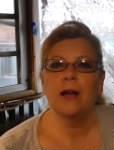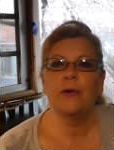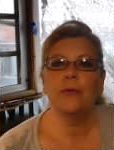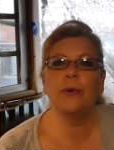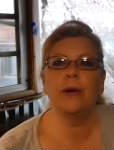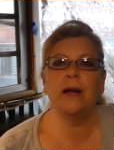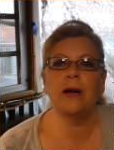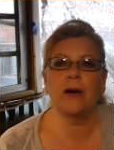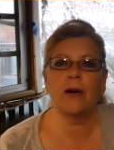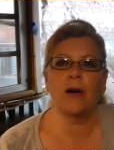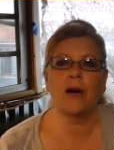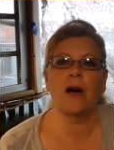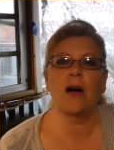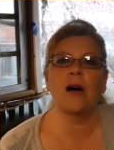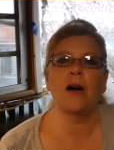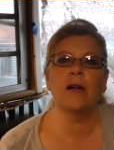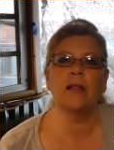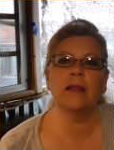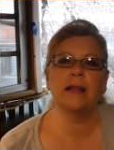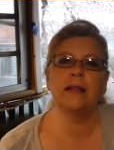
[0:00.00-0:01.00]
We are
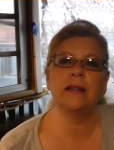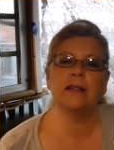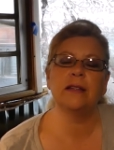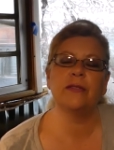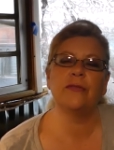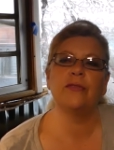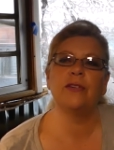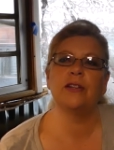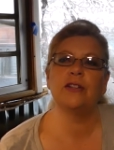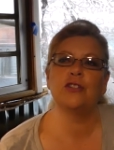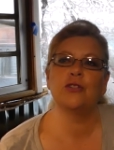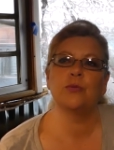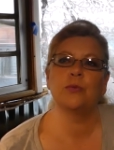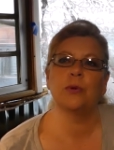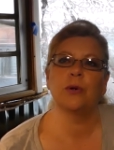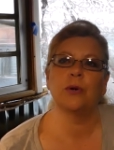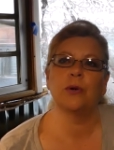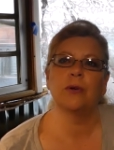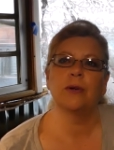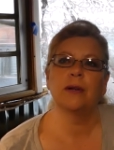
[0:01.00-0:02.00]
all
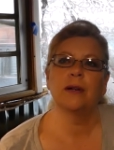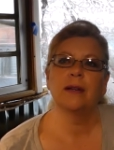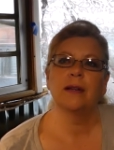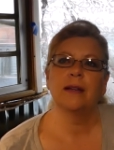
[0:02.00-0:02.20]
individual.